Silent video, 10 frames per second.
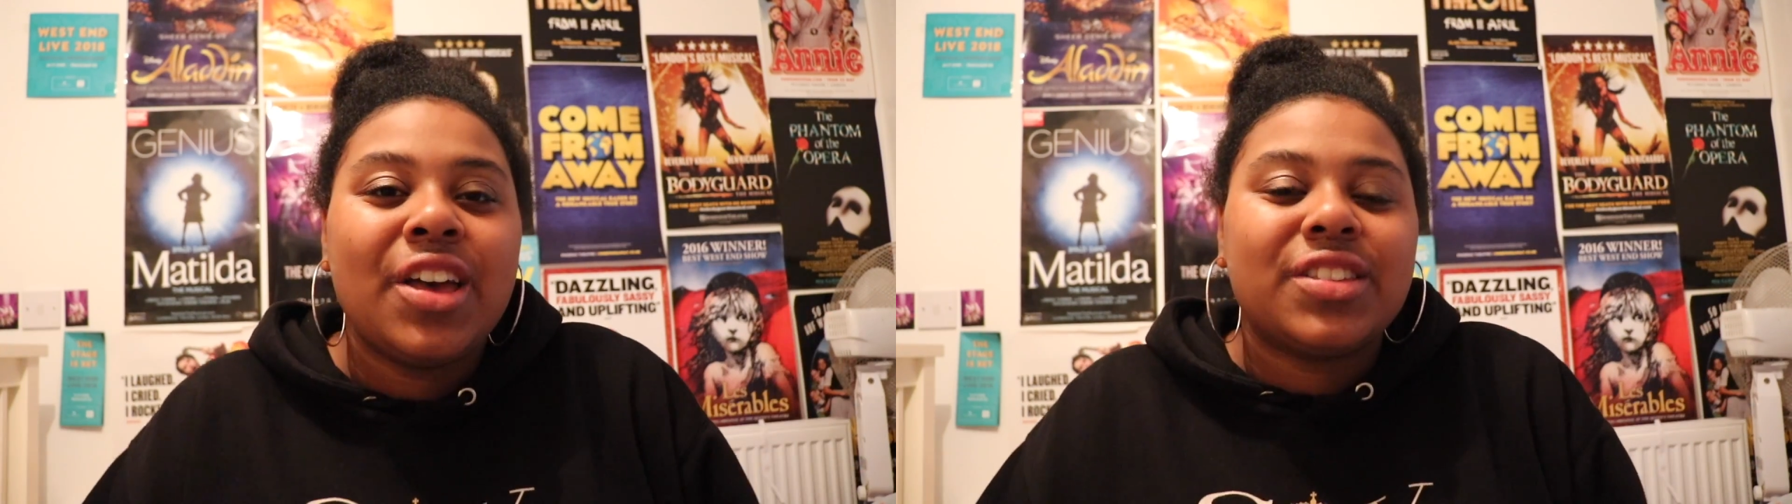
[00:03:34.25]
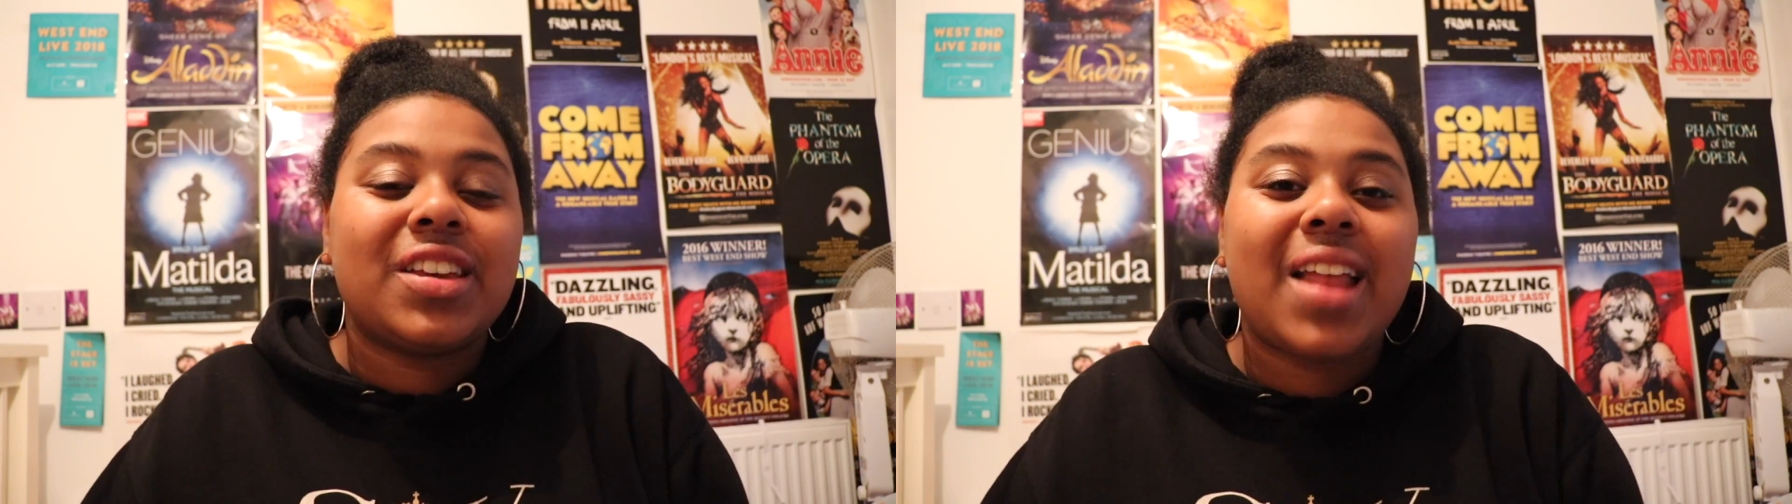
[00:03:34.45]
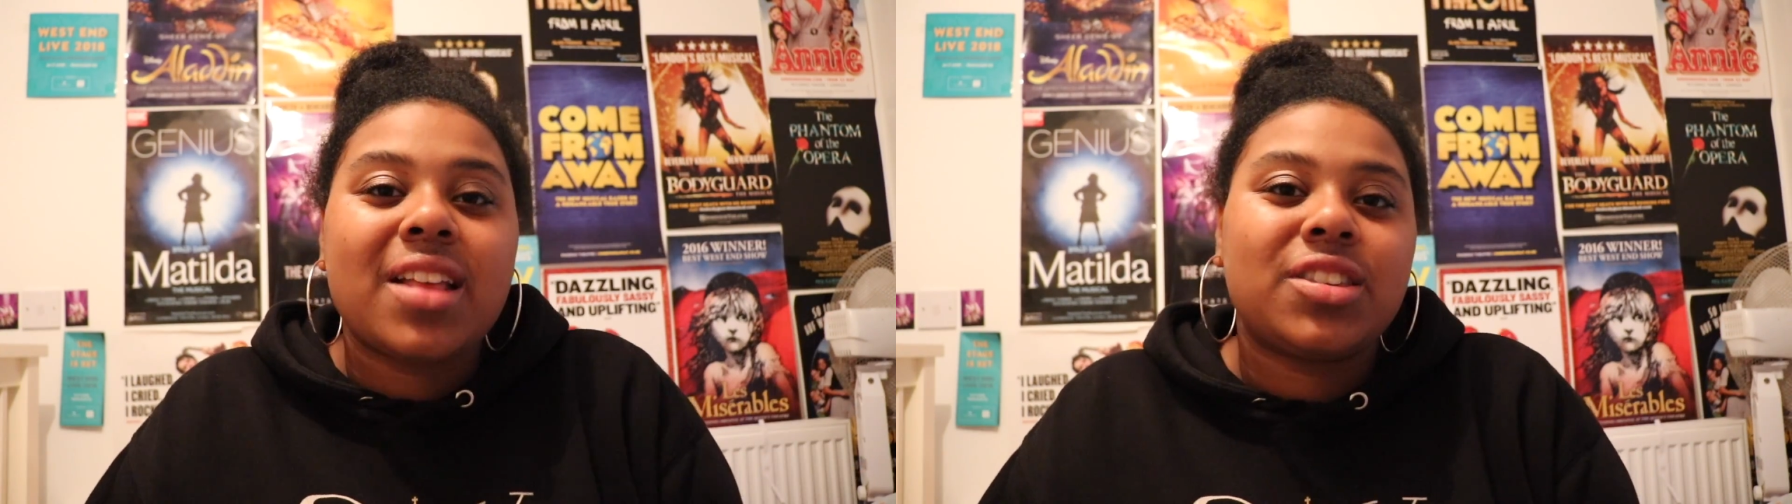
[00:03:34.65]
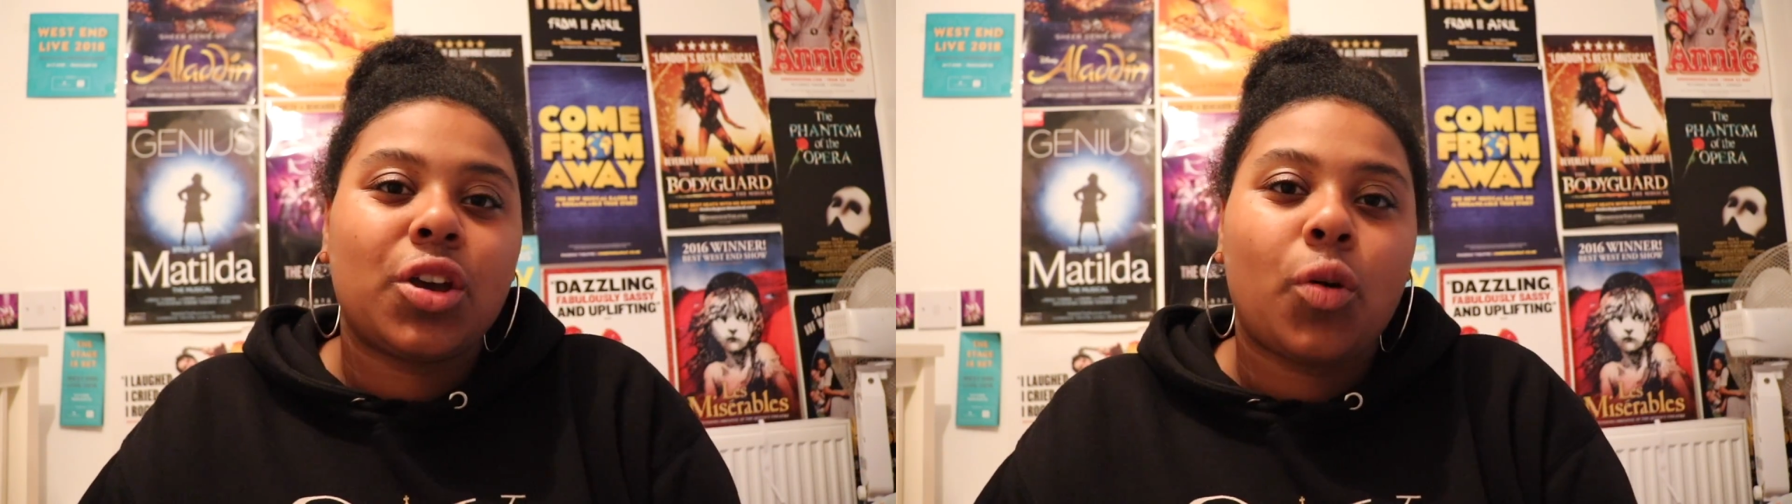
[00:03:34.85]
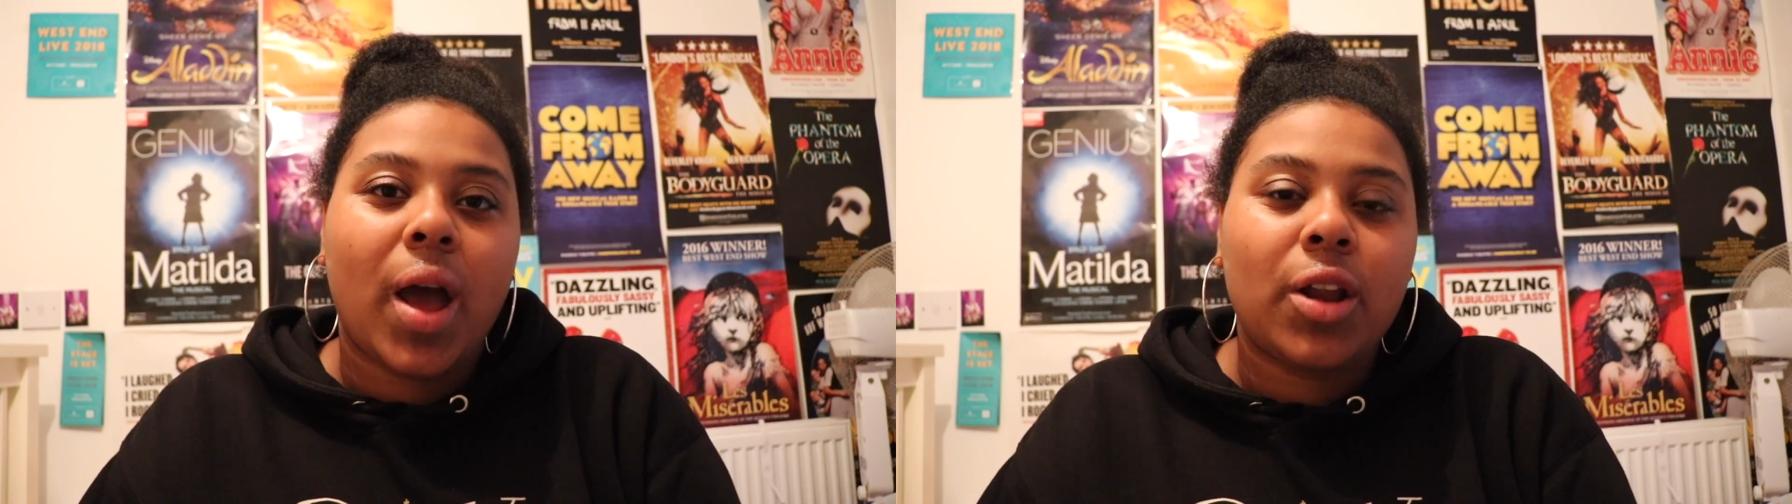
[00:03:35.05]
So that
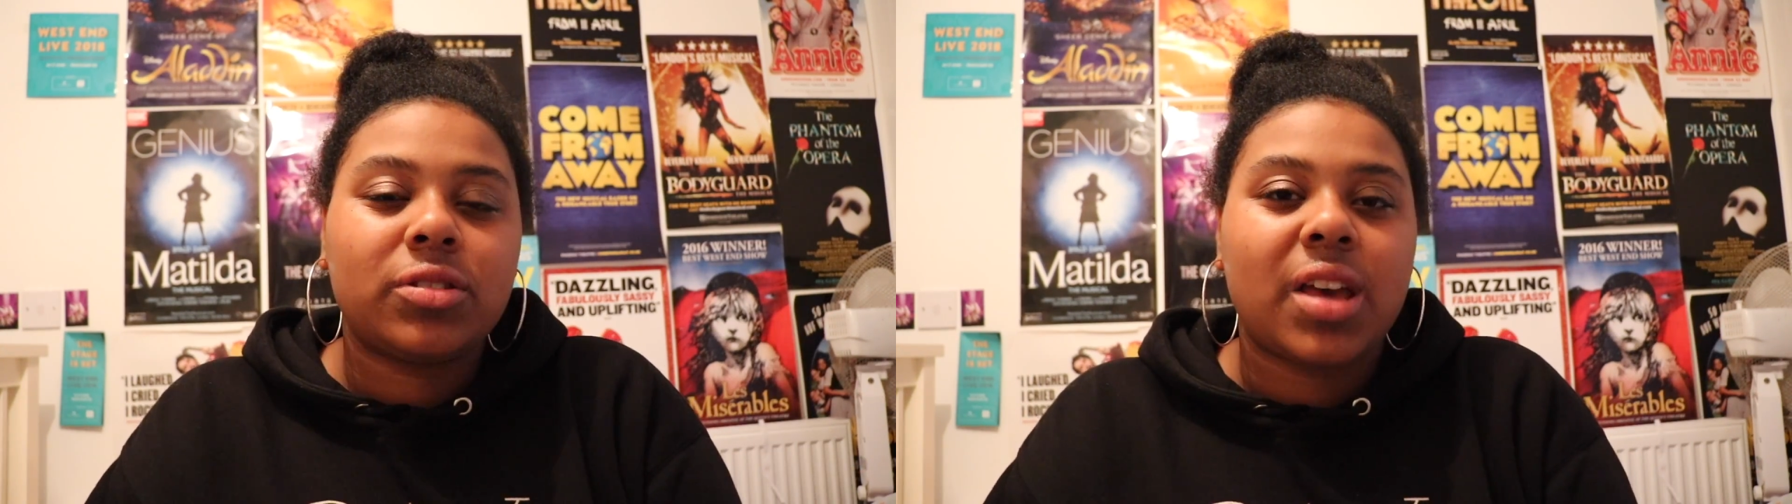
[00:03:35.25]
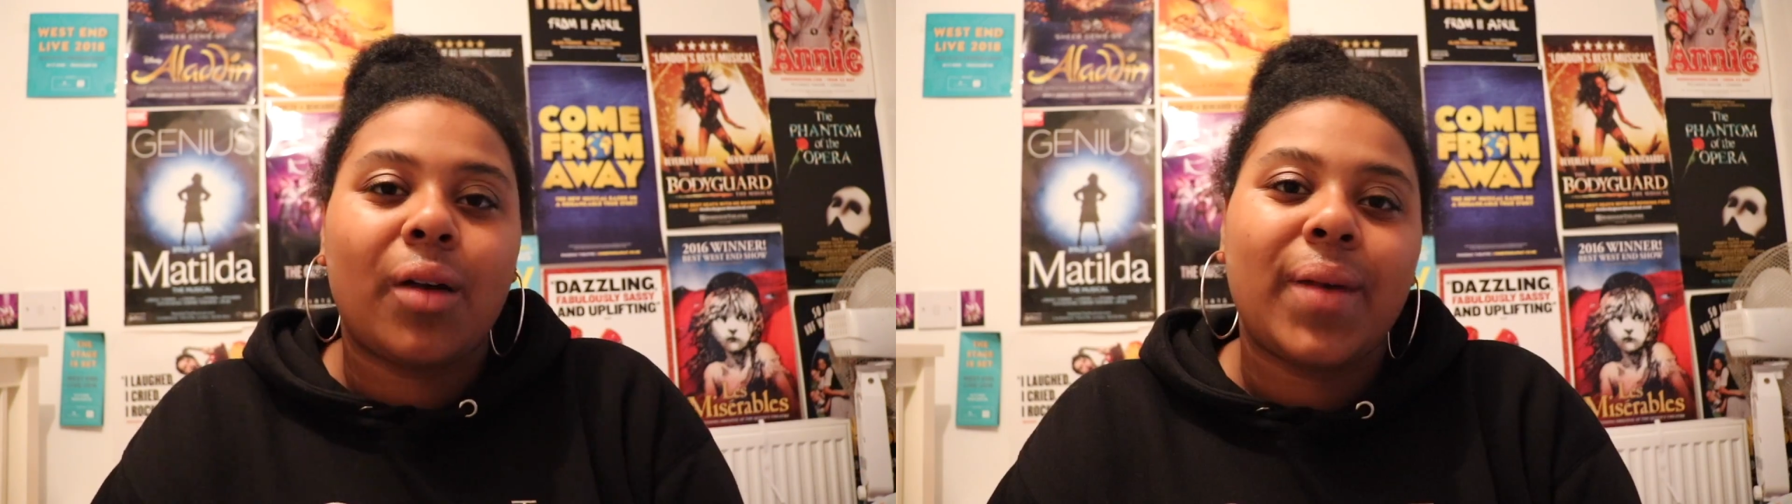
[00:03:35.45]
took quite a long time.